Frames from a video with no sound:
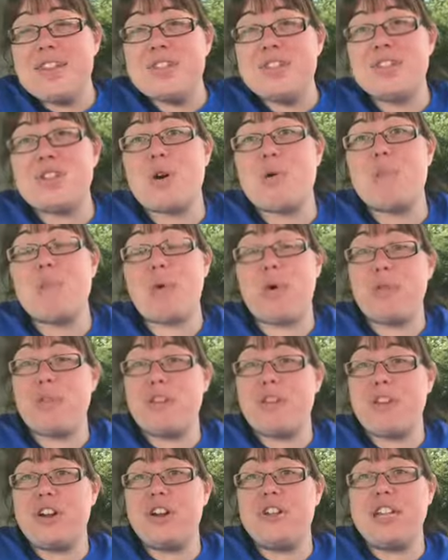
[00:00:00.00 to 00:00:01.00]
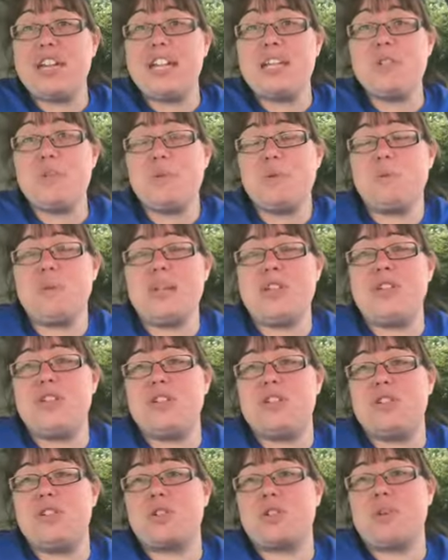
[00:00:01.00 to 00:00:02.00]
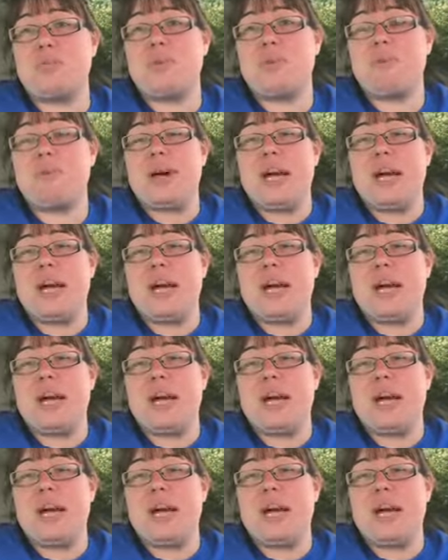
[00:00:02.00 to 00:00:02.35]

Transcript: So both of their links will be in the description